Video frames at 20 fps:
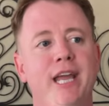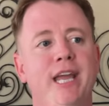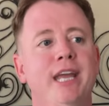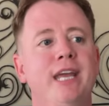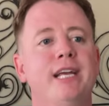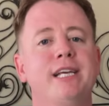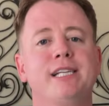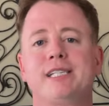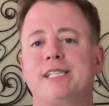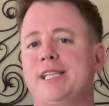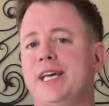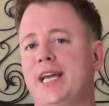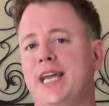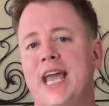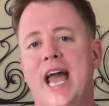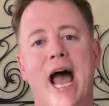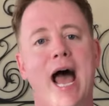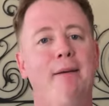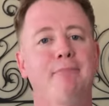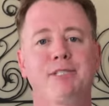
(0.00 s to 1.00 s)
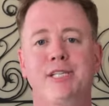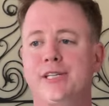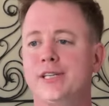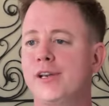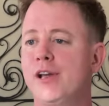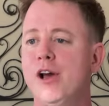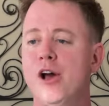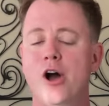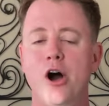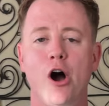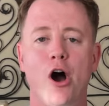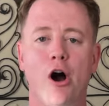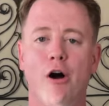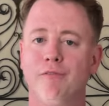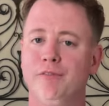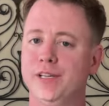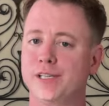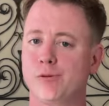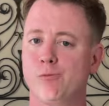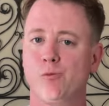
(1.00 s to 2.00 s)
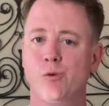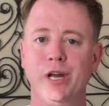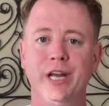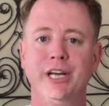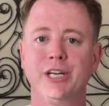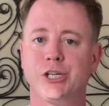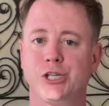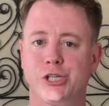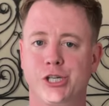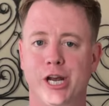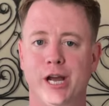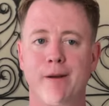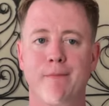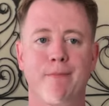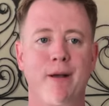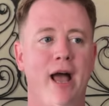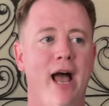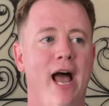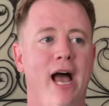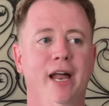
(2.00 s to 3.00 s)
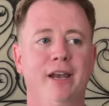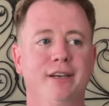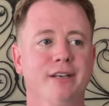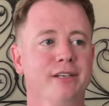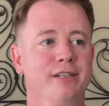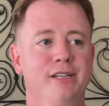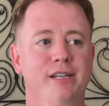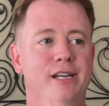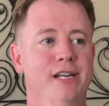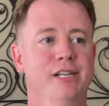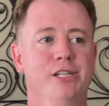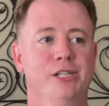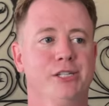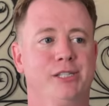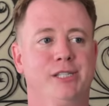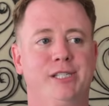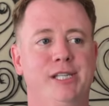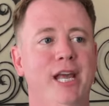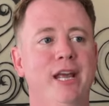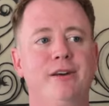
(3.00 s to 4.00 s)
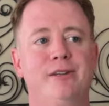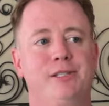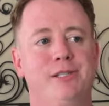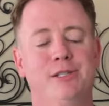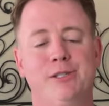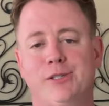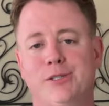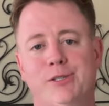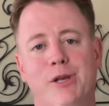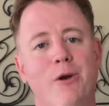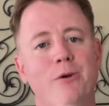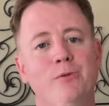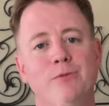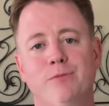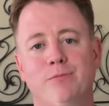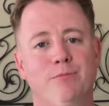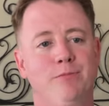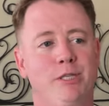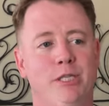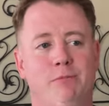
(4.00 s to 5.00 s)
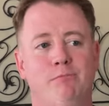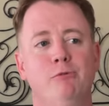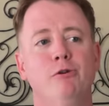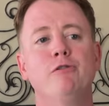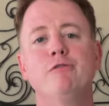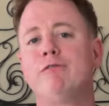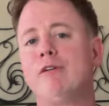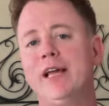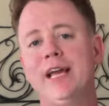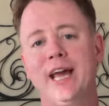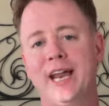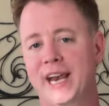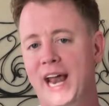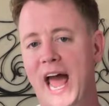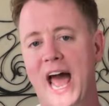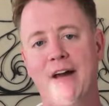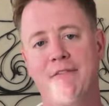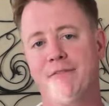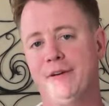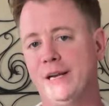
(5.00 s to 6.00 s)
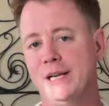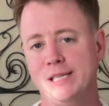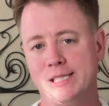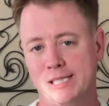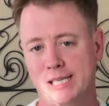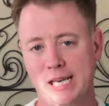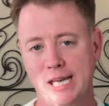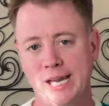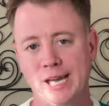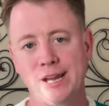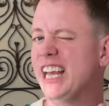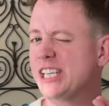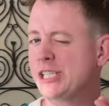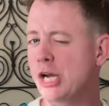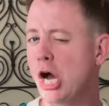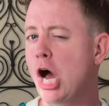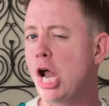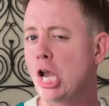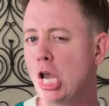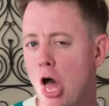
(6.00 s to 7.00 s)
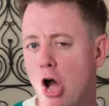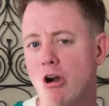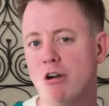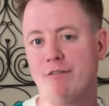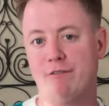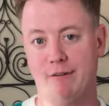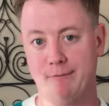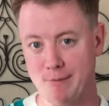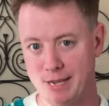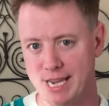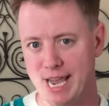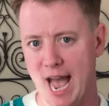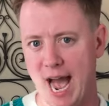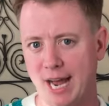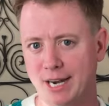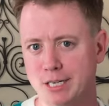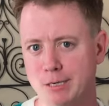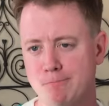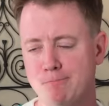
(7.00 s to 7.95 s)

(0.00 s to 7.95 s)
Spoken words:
He is the captain of this weird ship and he just sails it so smoothly and effortlessly. He's not a lock for me yet,